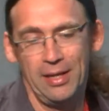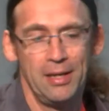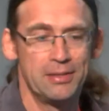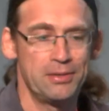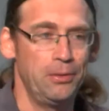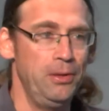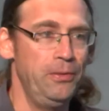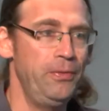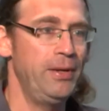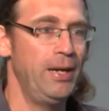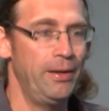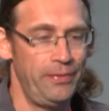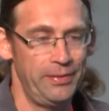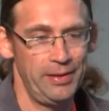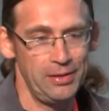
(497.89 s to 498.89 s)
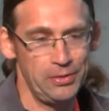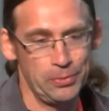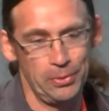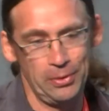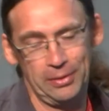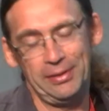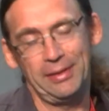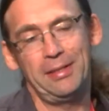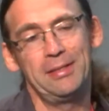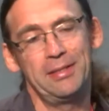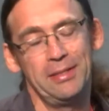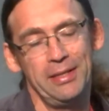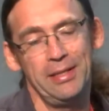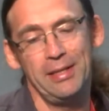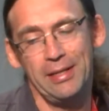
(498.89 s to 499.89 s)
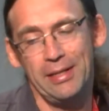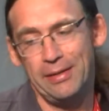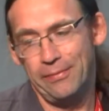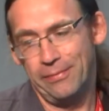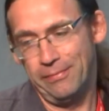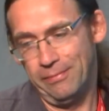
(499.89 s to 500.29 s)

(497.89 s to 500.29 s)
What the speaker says: So if you have a network that is really